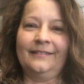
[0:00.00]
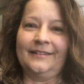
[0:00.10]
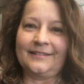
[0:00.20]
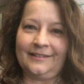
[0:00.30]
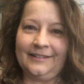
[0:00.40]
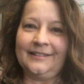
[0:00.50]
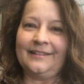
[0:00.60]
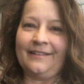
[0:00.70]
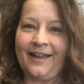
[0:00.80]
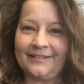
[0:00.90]
Let's cling
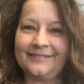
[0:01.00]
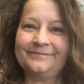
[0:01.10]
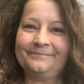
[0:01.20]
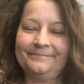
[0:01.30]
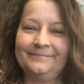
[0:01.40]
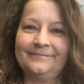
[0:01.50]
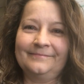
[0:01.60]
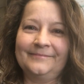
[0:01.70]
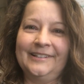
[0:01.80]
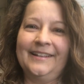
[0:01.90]
to that,
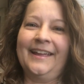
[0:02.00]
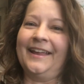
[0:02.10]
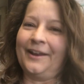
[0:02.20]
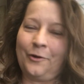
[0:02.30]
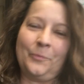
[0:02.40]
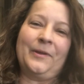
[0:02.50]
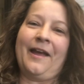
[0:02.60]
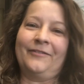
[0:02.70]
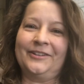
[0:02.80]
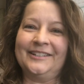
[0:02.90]
and I hope you
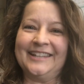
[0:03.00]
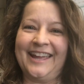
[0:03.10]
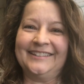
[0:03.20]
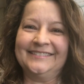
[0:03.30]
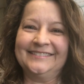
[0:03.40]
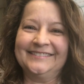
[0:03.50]
have a good day.